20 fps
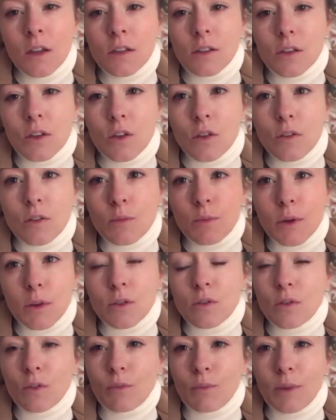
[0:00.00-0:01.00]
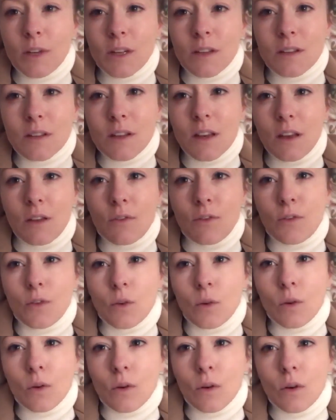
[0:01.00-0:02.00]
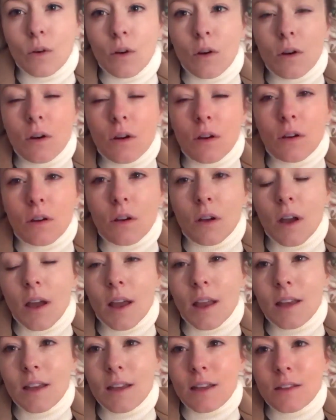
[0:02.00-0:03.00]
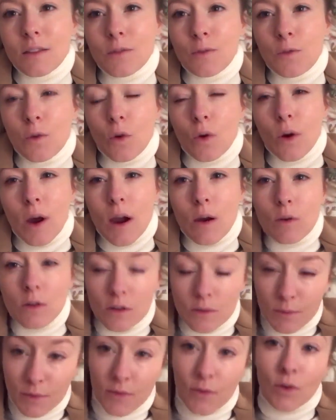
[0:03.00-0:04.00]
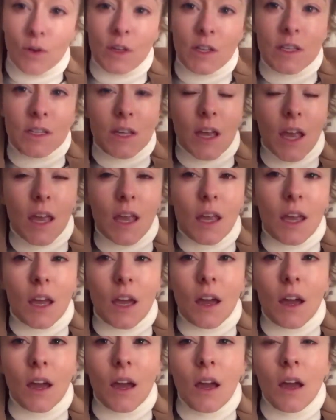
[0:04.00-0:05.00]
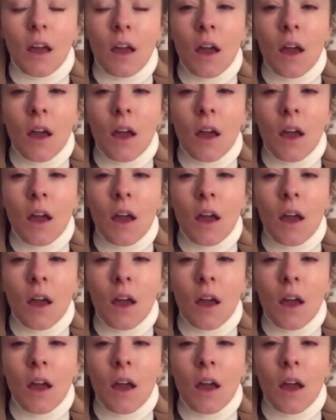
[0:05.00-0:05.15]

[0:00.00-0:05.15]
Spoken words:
So you're supposed to have been asleep for at least 4 hours before you take it.